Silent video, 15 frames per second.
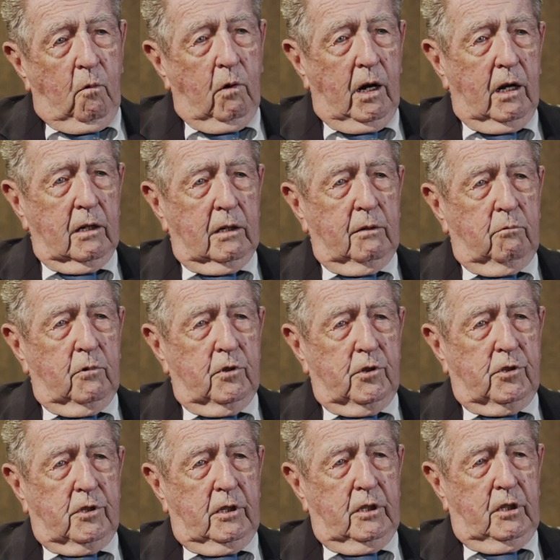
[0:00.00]
Well, it
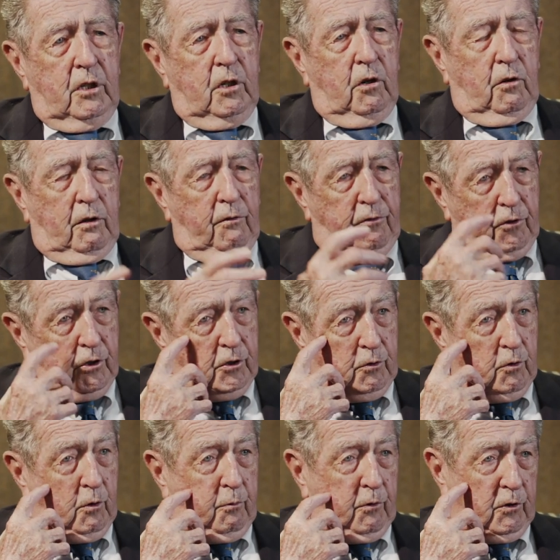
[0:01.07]
was, you know, the first
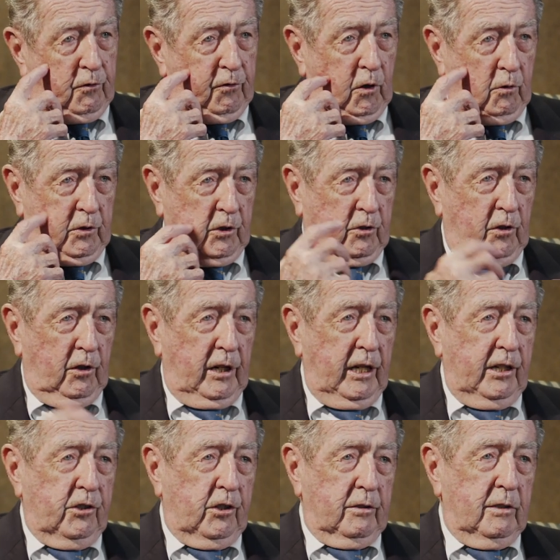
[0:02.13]
group was focused on
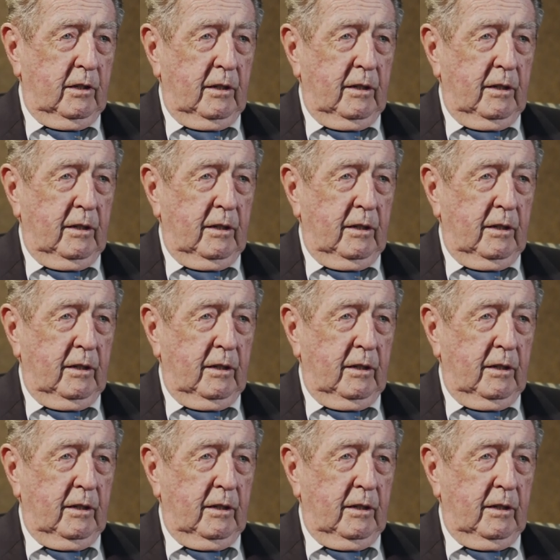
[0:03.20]
Asia.